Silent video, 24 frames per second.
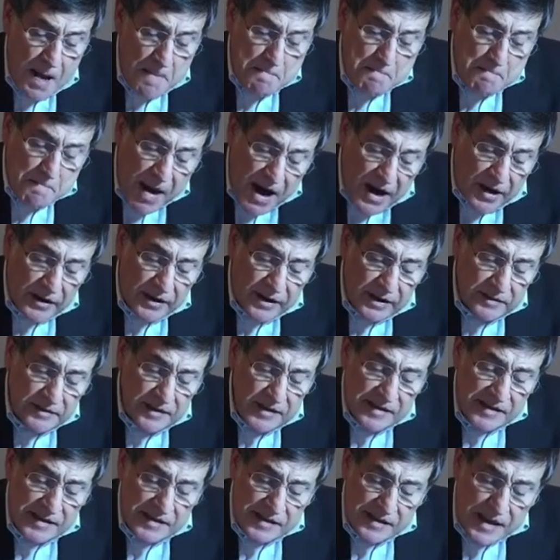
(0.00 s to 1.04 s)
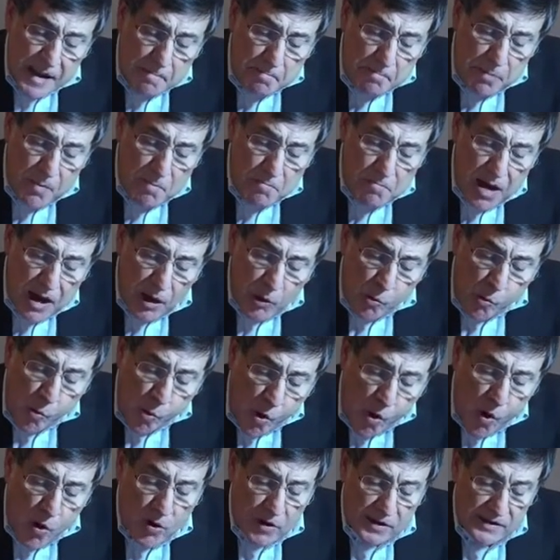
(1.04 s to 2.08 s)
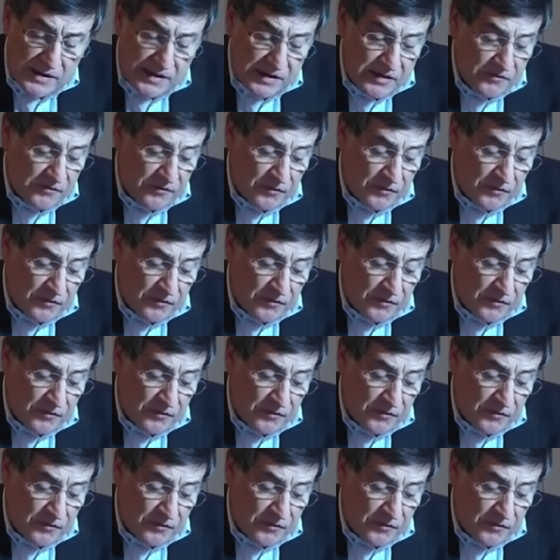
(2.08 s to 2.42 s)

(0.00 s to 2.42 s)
marked a step backwards